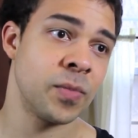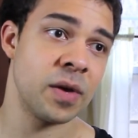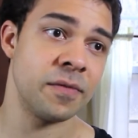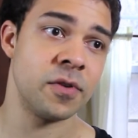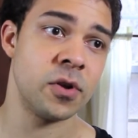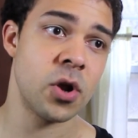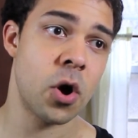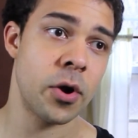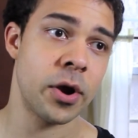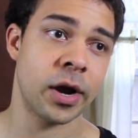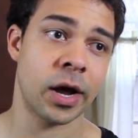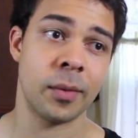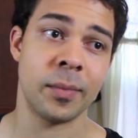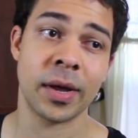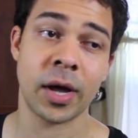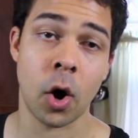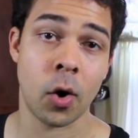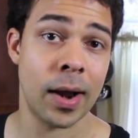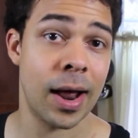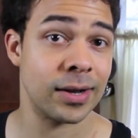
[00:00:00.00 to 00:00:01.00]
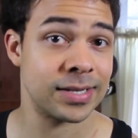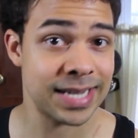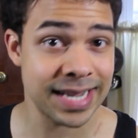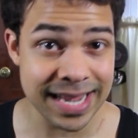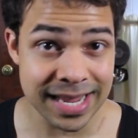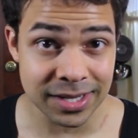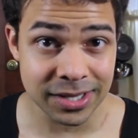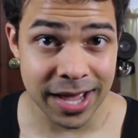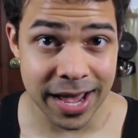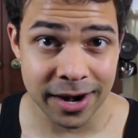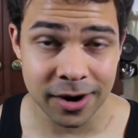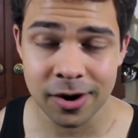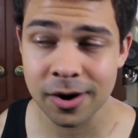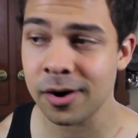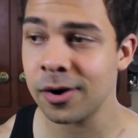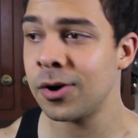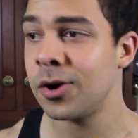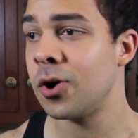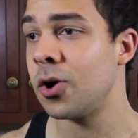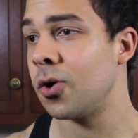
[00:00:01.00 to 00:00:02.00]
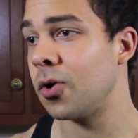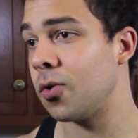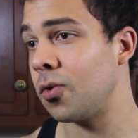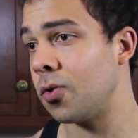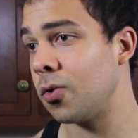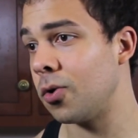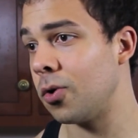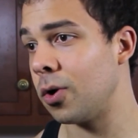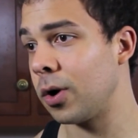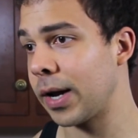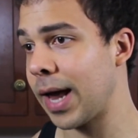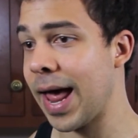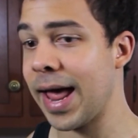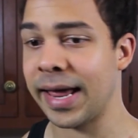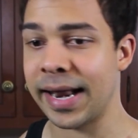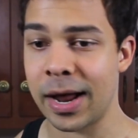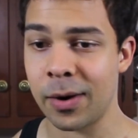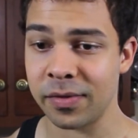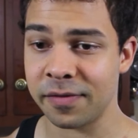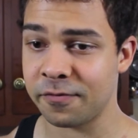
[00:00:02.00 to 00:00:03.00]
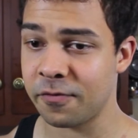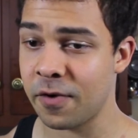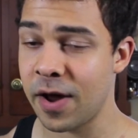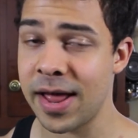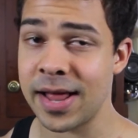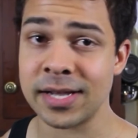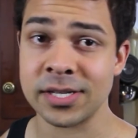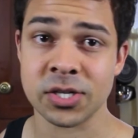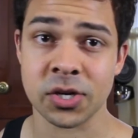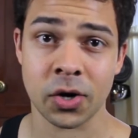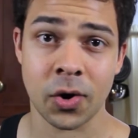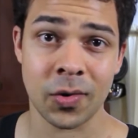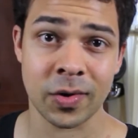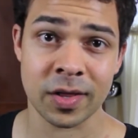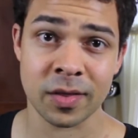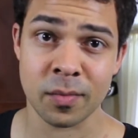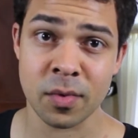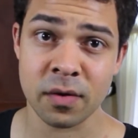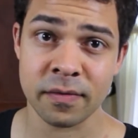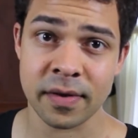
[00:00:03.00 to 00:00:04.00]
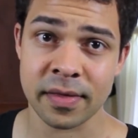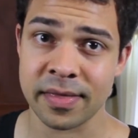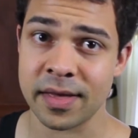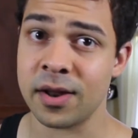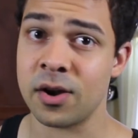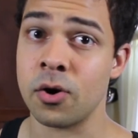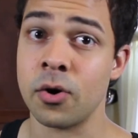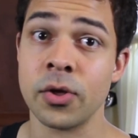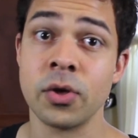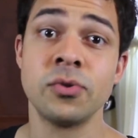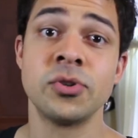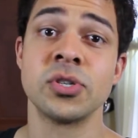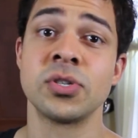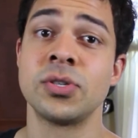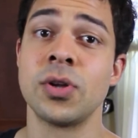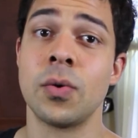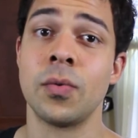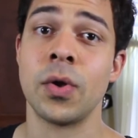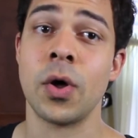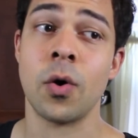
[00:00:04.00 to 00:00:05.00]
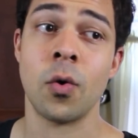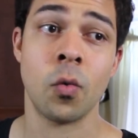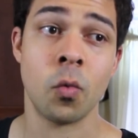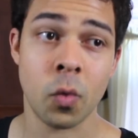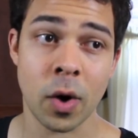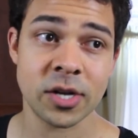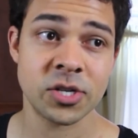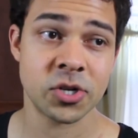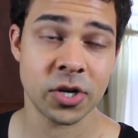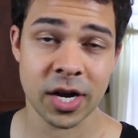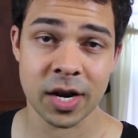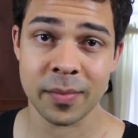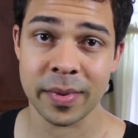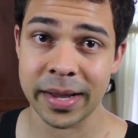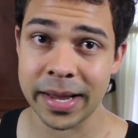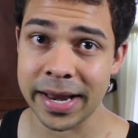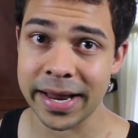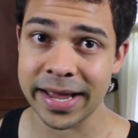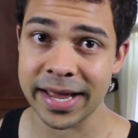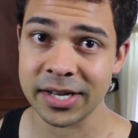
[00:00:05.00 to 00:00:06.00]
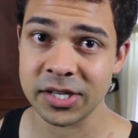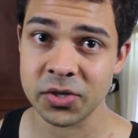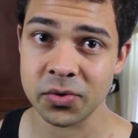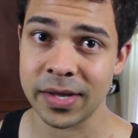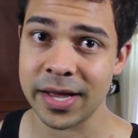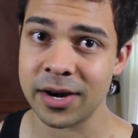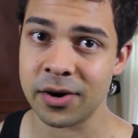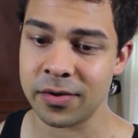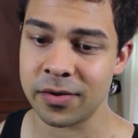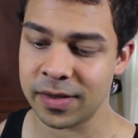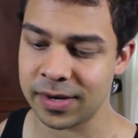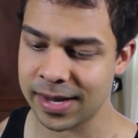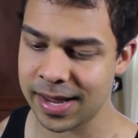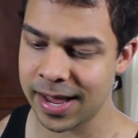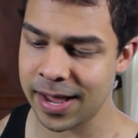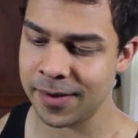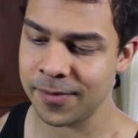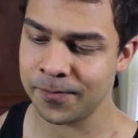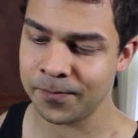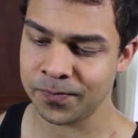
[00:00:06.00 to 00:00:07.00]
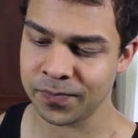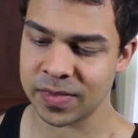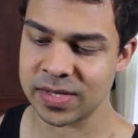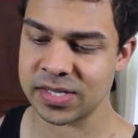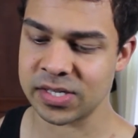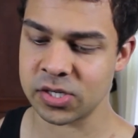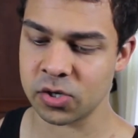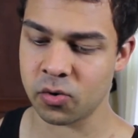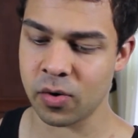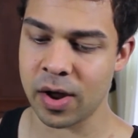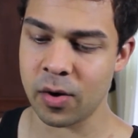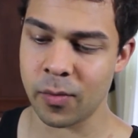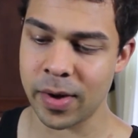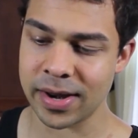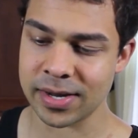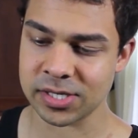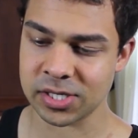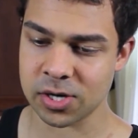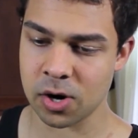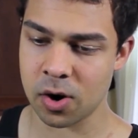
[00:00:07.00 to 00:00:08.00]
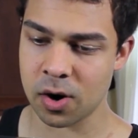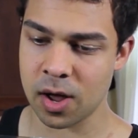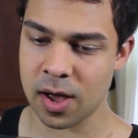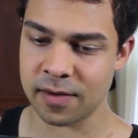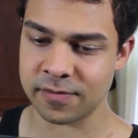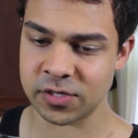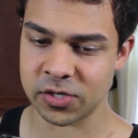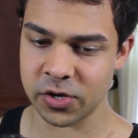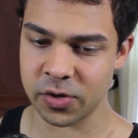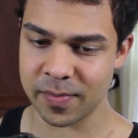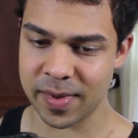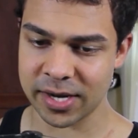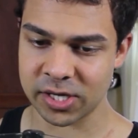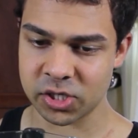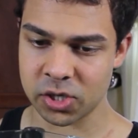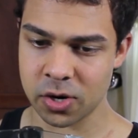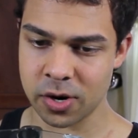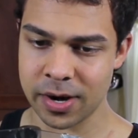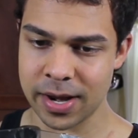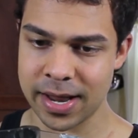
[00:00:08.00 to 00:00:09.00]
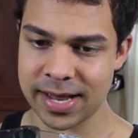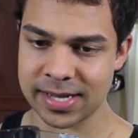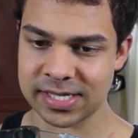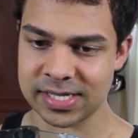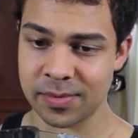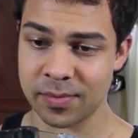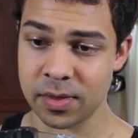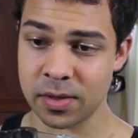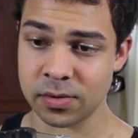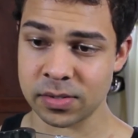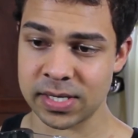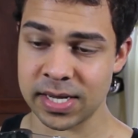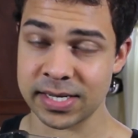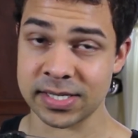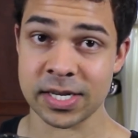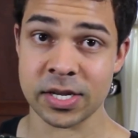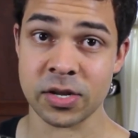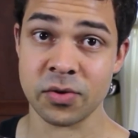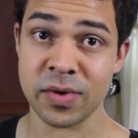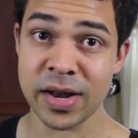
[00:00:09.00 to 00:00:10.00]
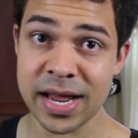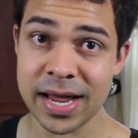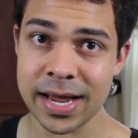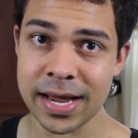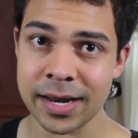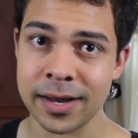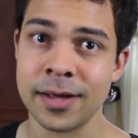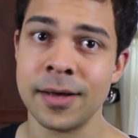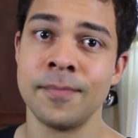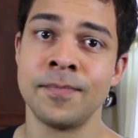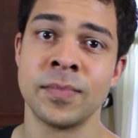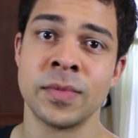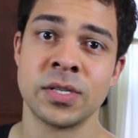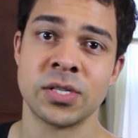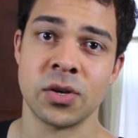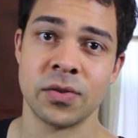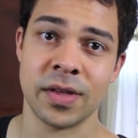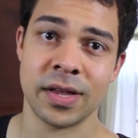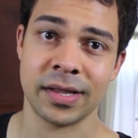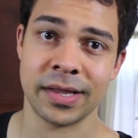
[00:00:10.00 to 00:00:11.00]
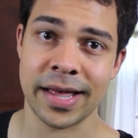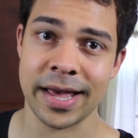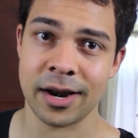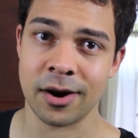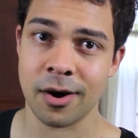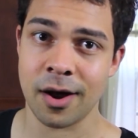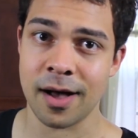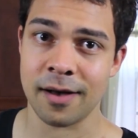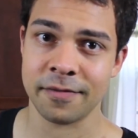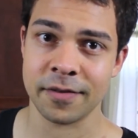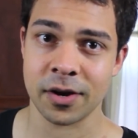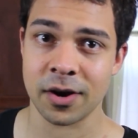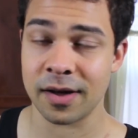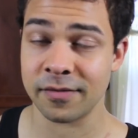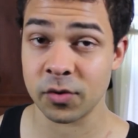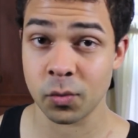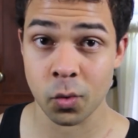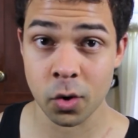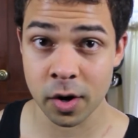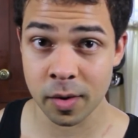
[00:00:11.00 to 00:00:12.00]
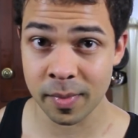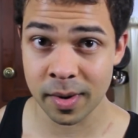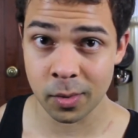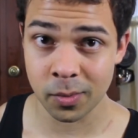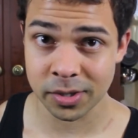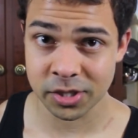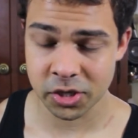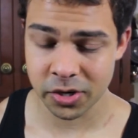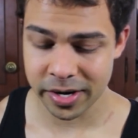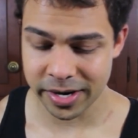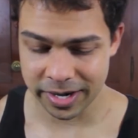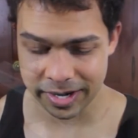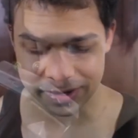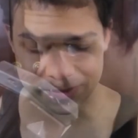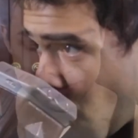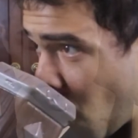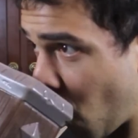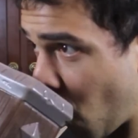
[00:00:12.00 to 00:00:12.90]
if you know you're going to be going out to eat later, or hanging out with friends, or going to the movie theater, or you just don't know what you're going to be getting into later in the day, this is a great way to start off so you make sure and hit some of those things that you need, so then later off you don't have to worry about what you're eating.